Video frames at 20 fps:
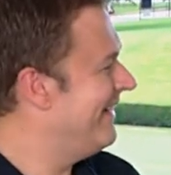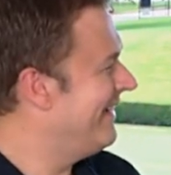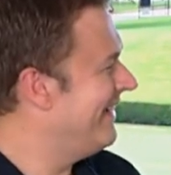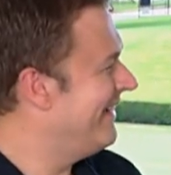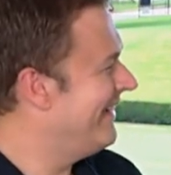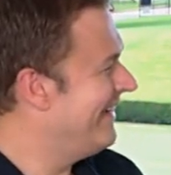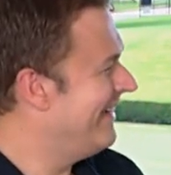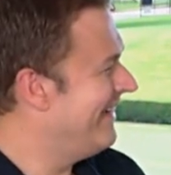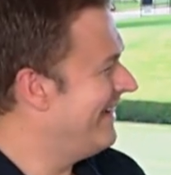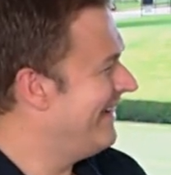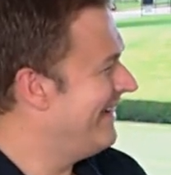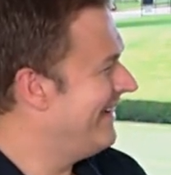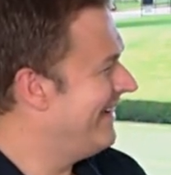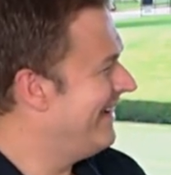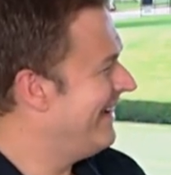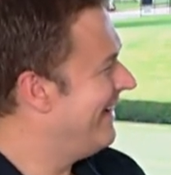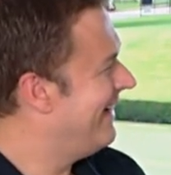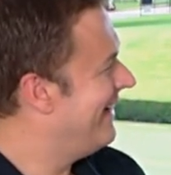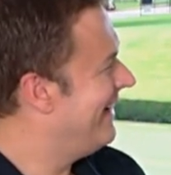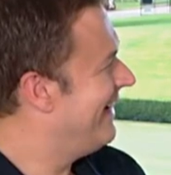
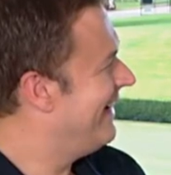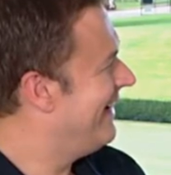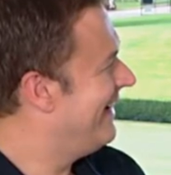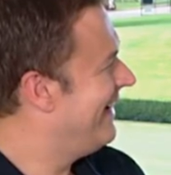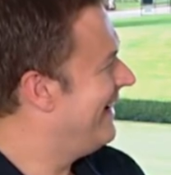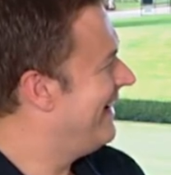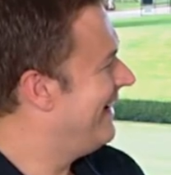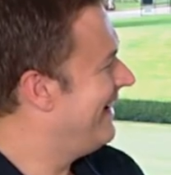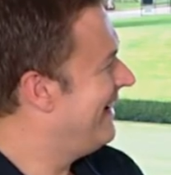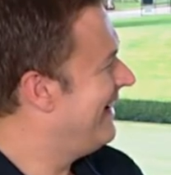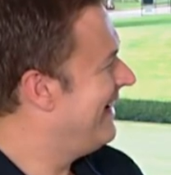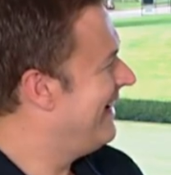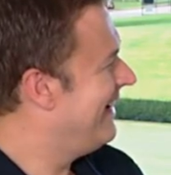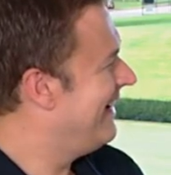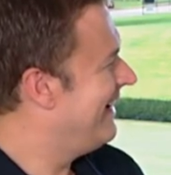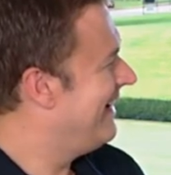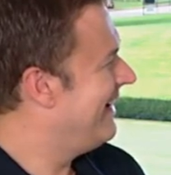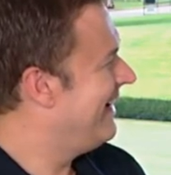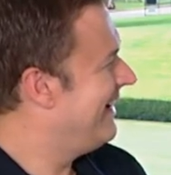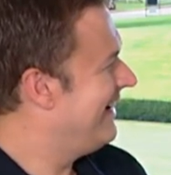
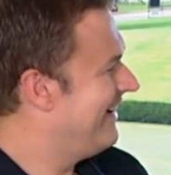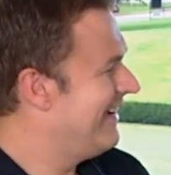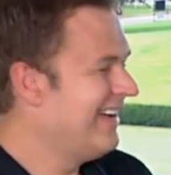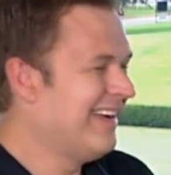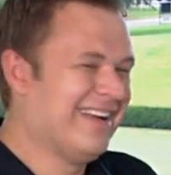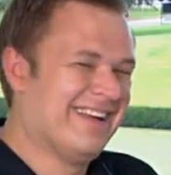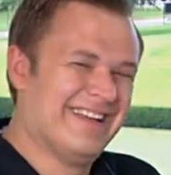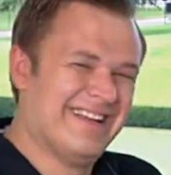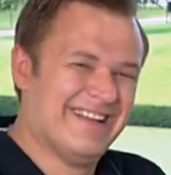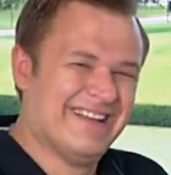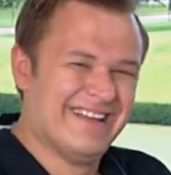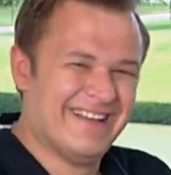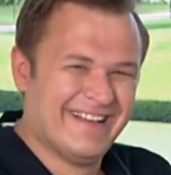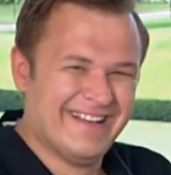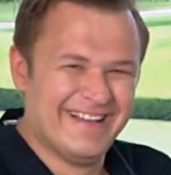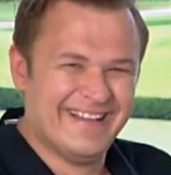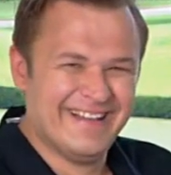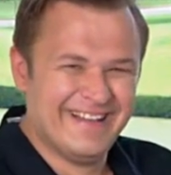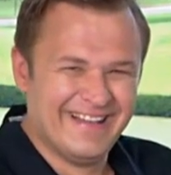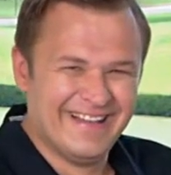
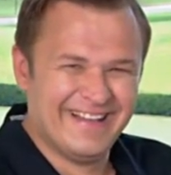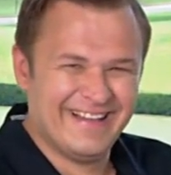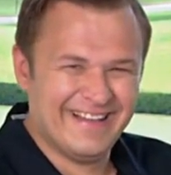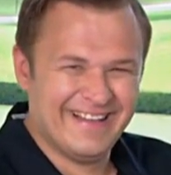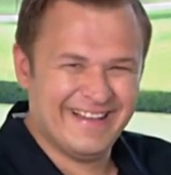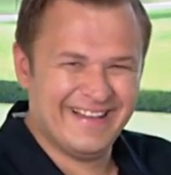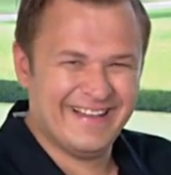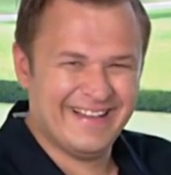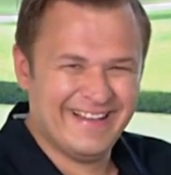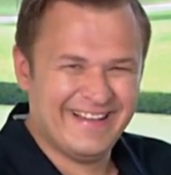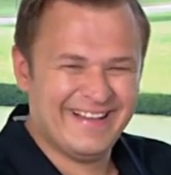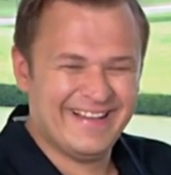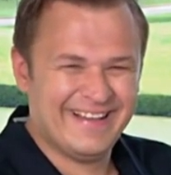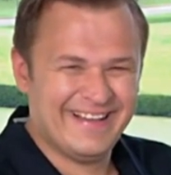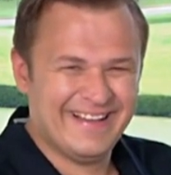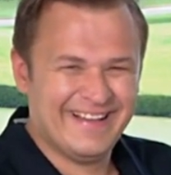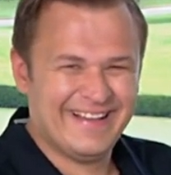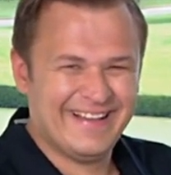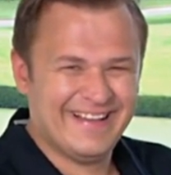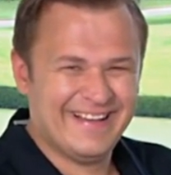
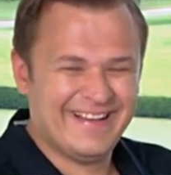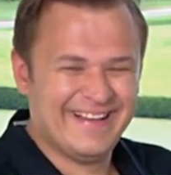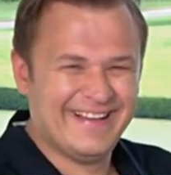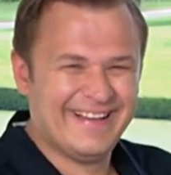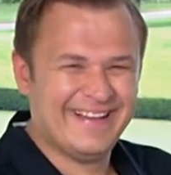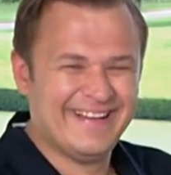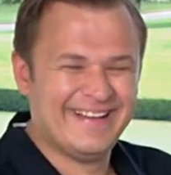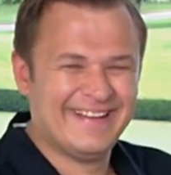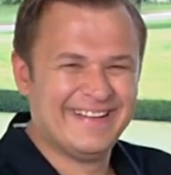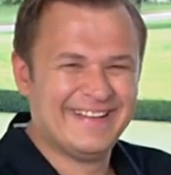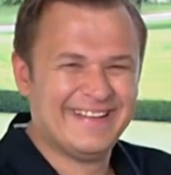[no speech]